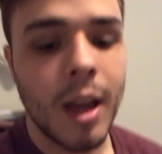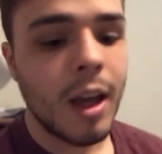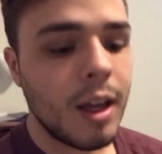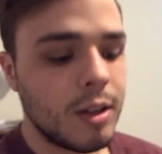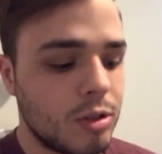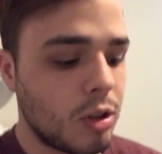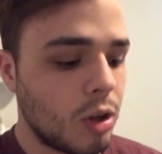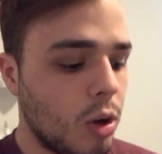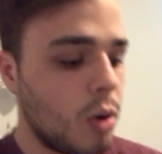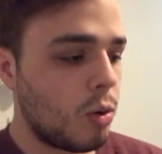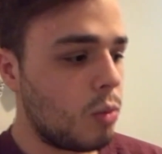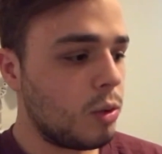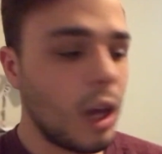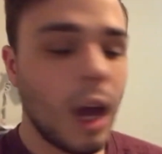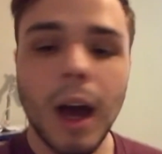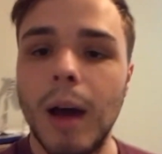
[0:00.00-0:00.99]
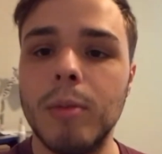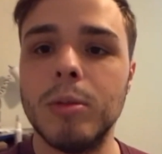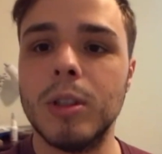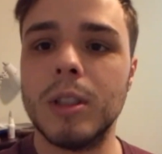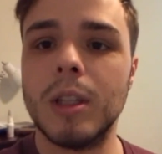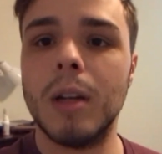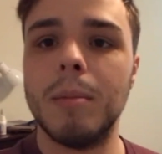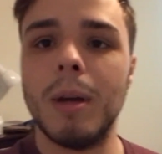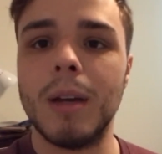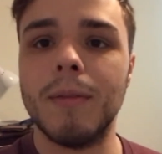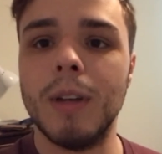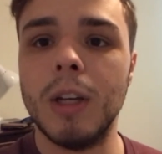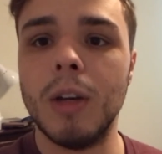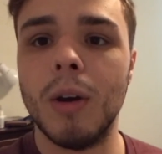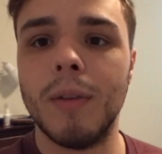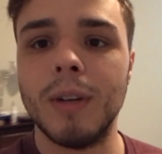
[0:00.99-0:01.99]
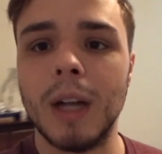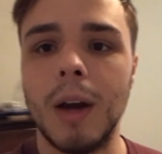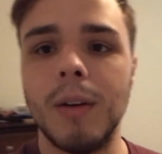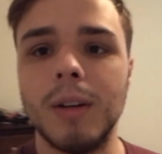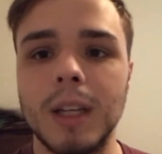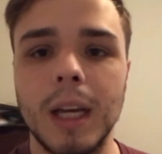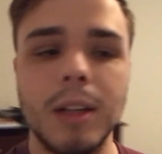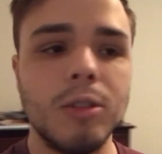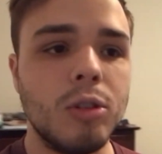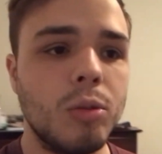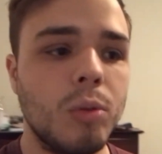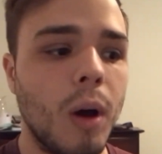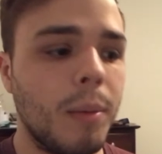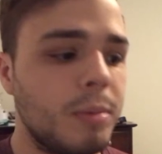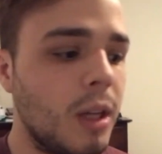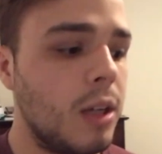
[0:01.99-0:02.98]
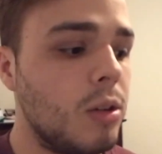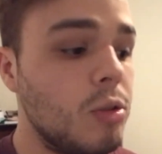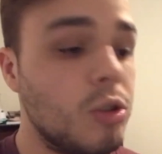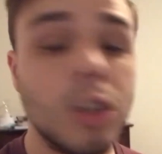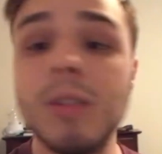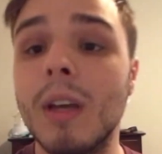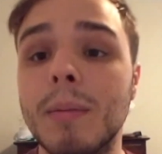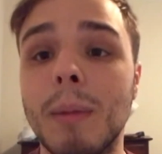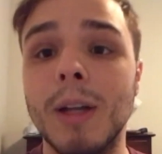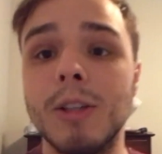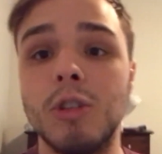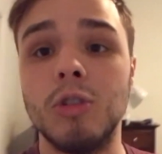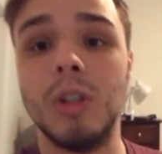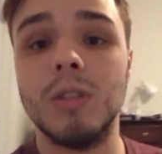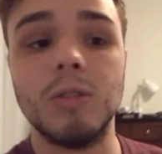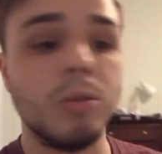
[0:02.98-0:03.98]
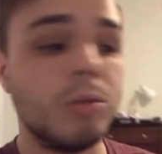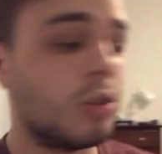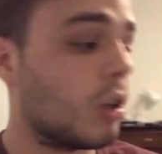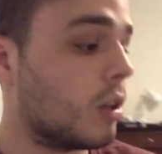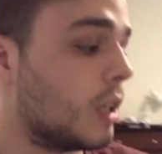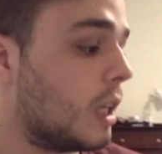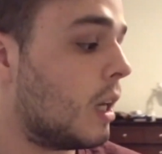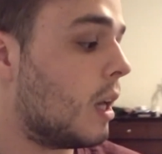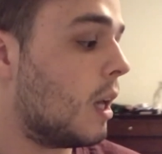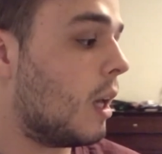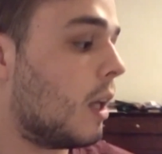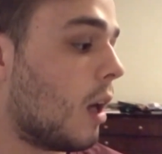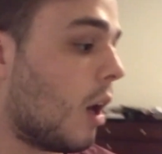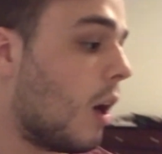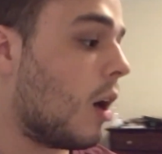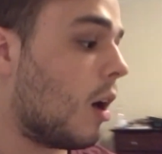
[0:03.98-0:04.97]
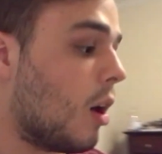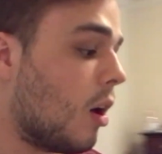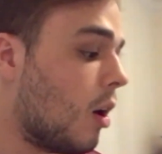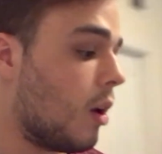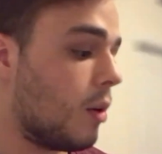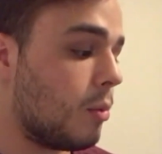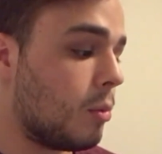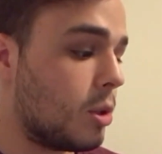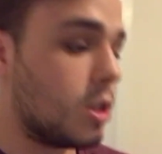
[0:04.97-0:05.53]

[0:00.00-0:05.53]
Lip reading: So yeah, I'm just gonna make a video every now and again to update you, just like my jiu-jitsu journey, which